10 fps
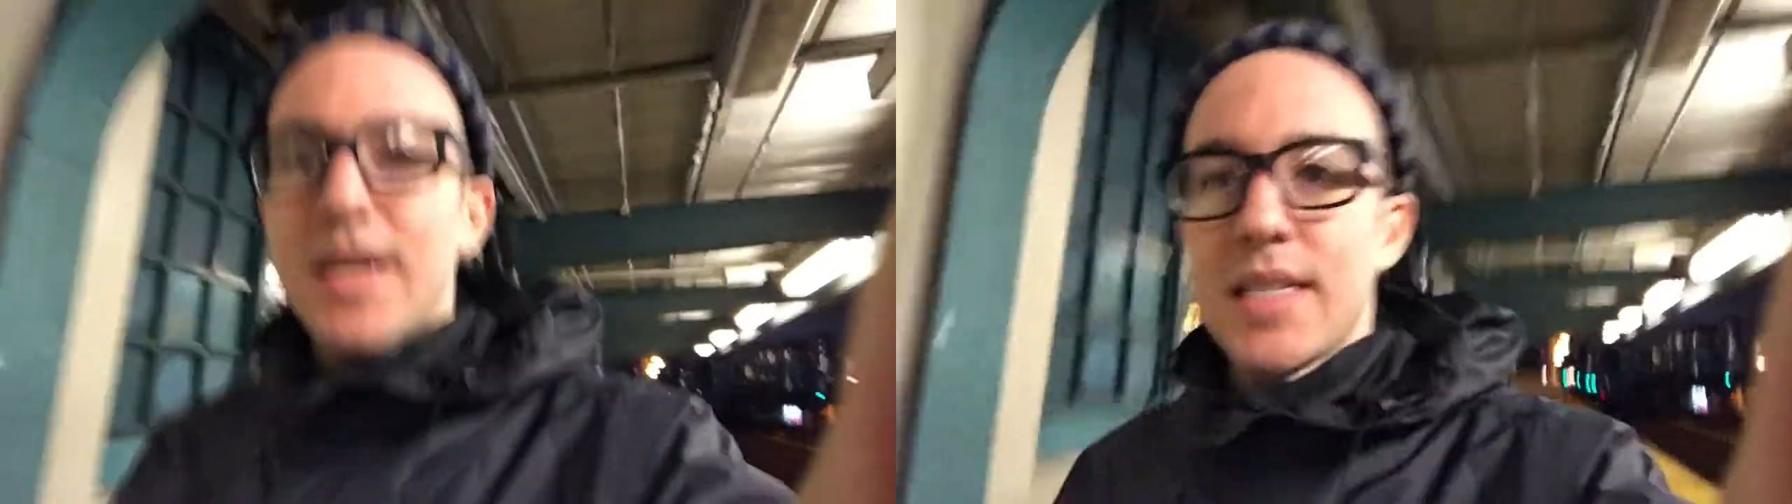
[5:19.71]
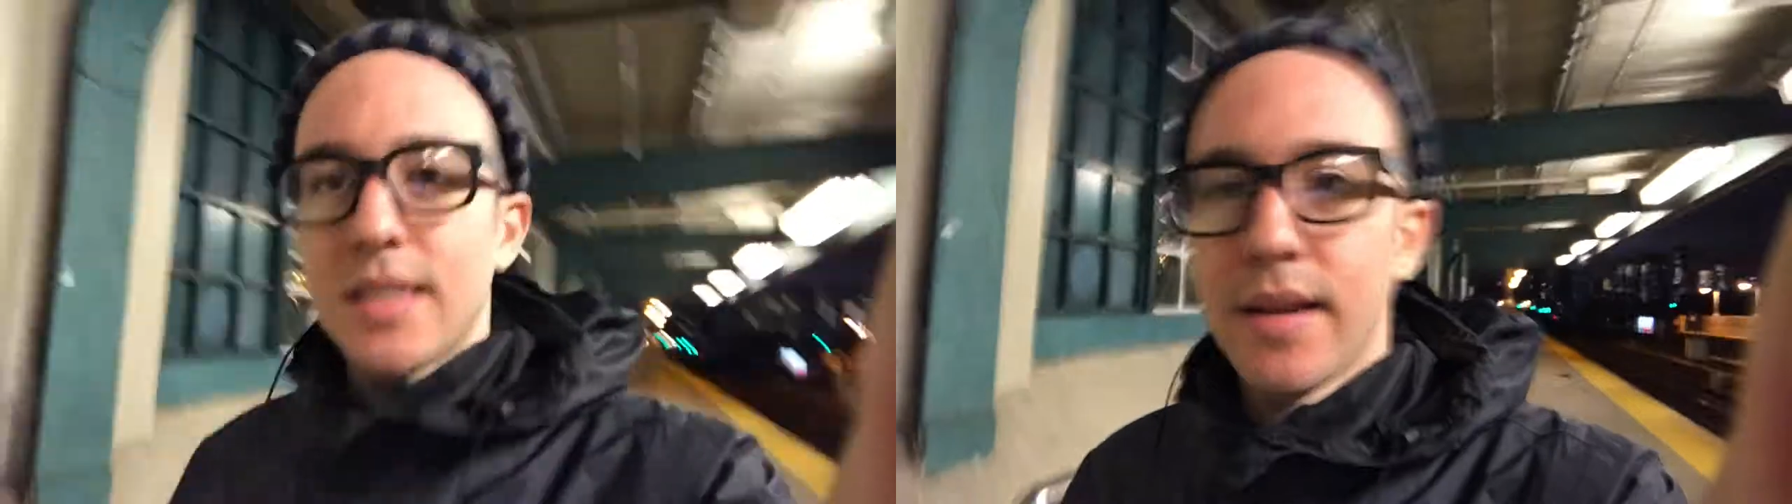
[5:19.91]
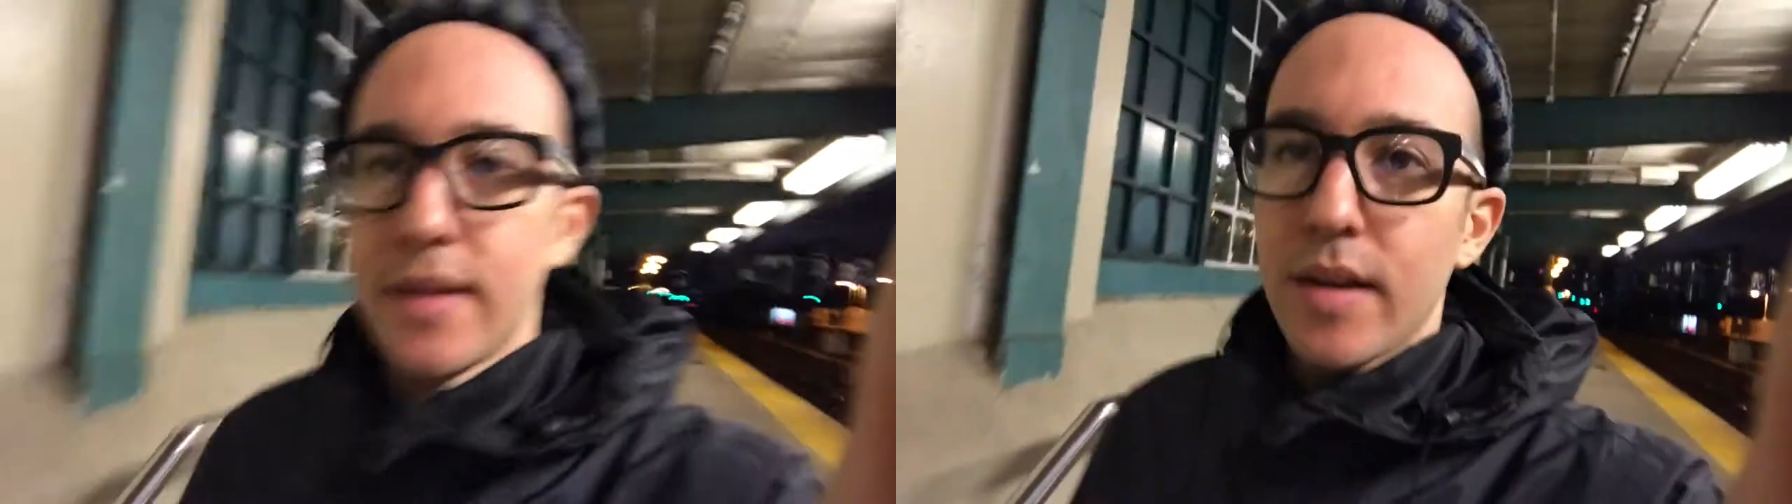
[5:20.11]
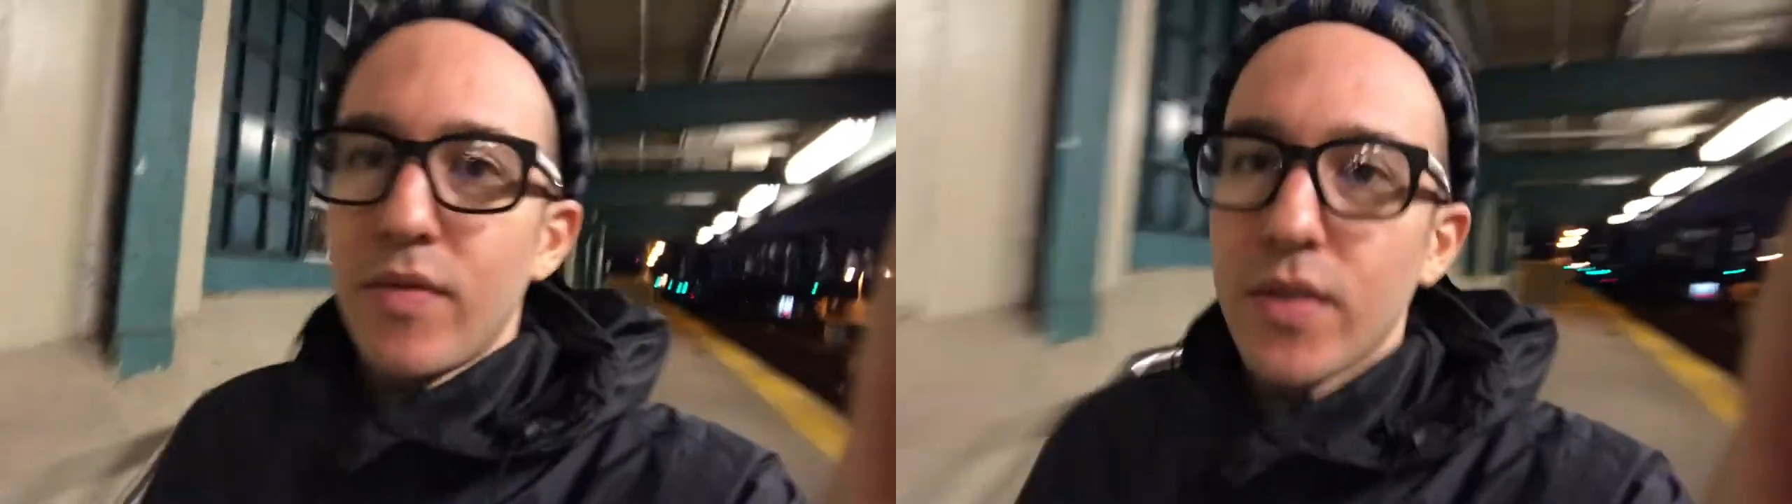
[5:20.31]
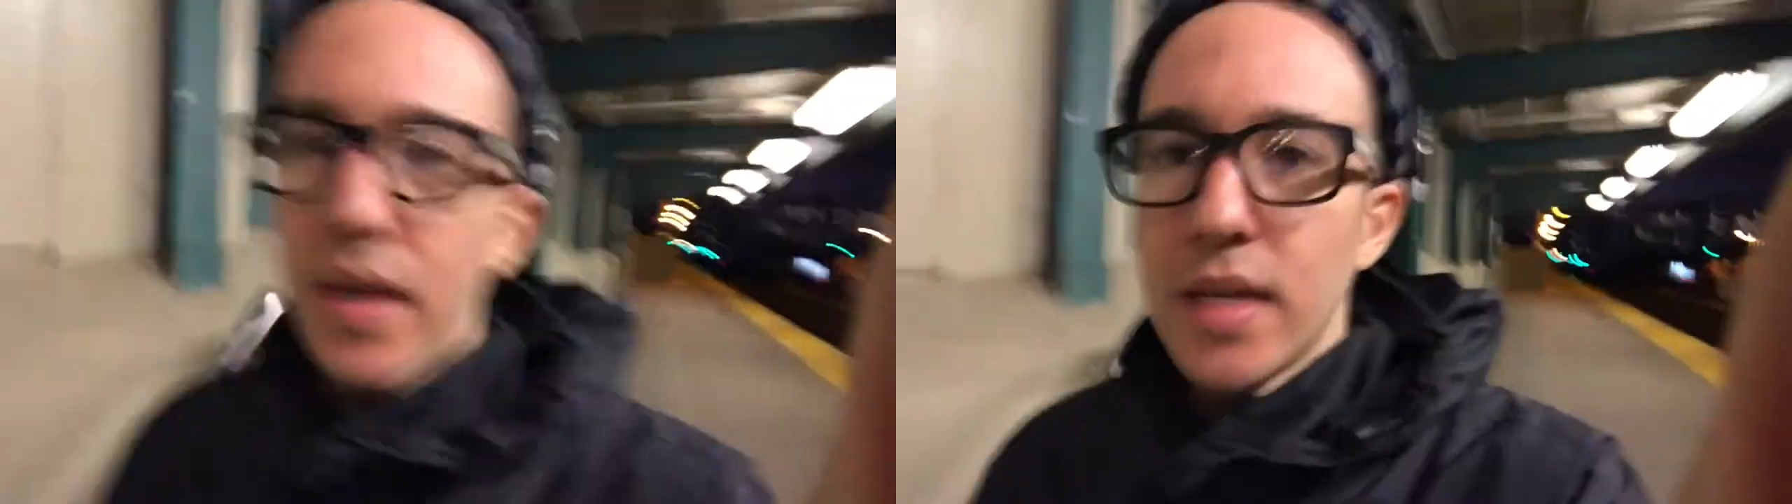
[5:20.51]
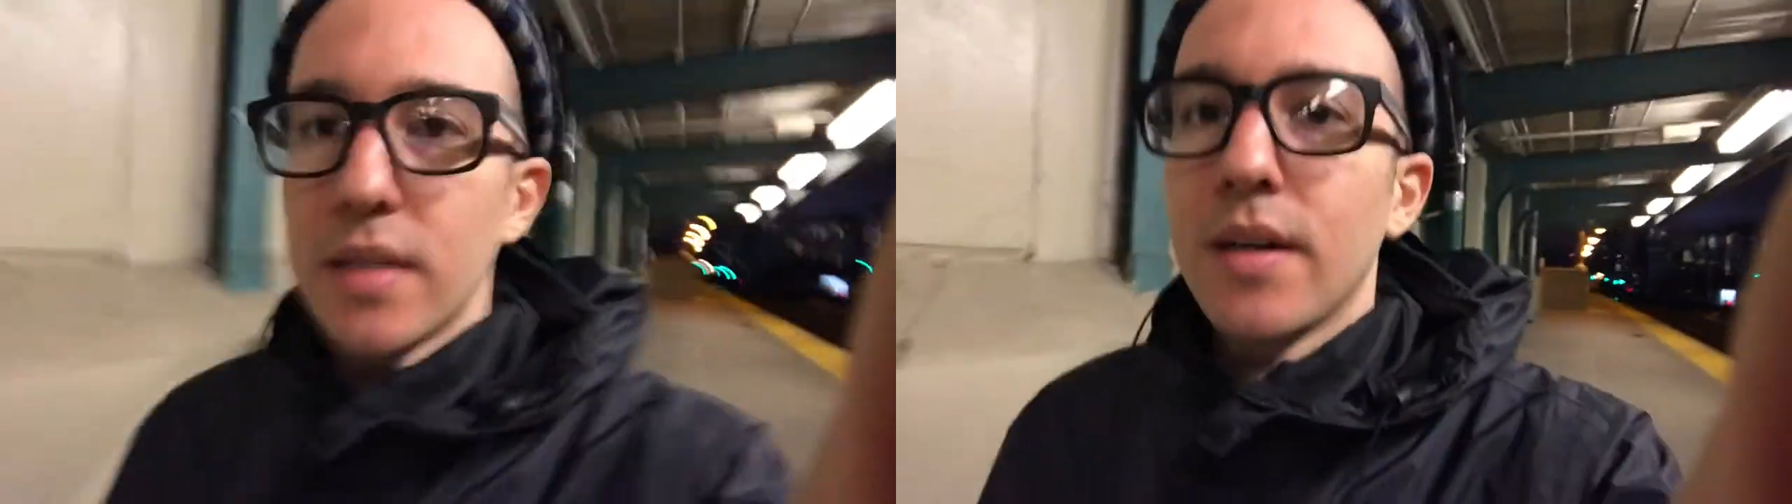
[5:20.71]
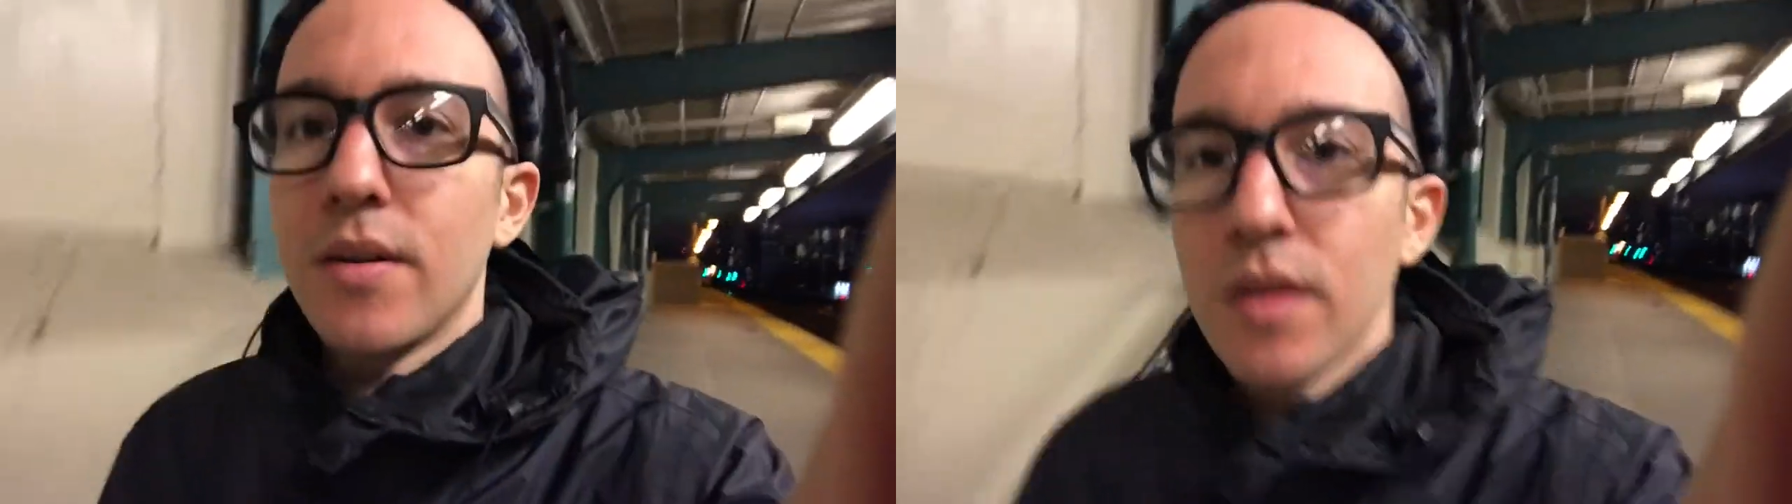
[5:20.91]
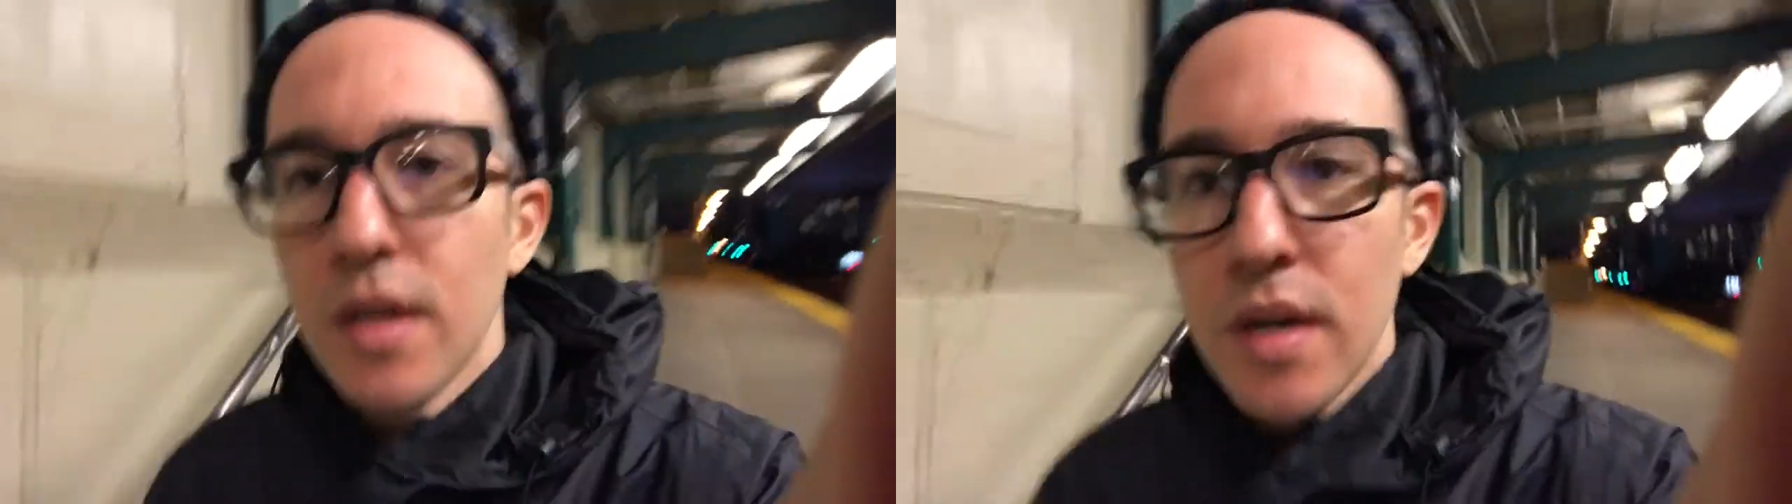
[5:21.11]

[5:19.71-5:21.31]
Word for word: pasta that I did a few days ago,